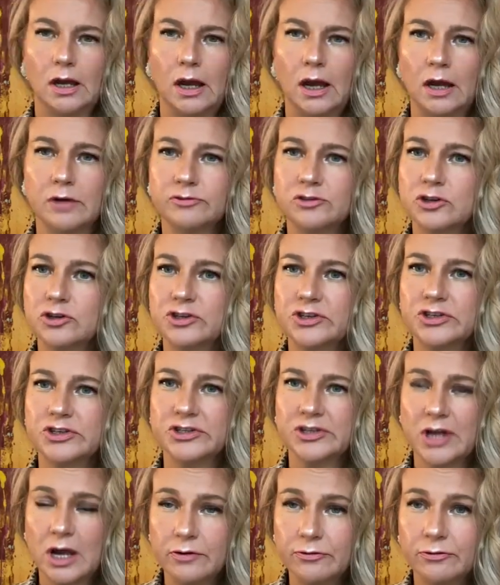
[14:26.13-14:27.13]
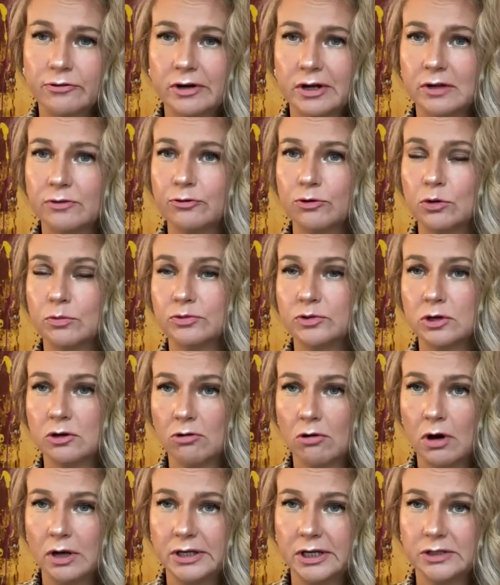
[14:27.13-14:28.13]
after suffering from
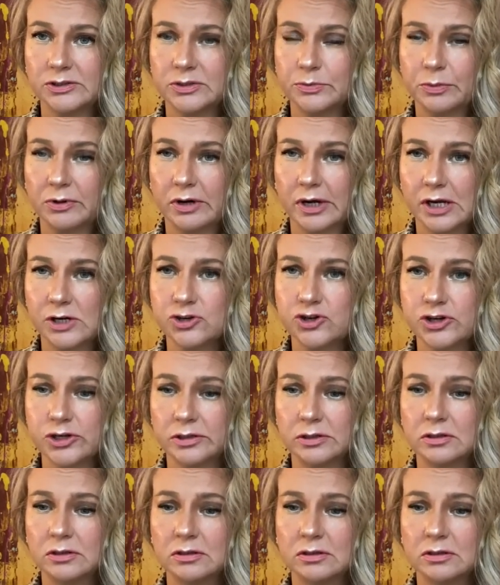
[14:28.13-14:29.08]
chronic depression,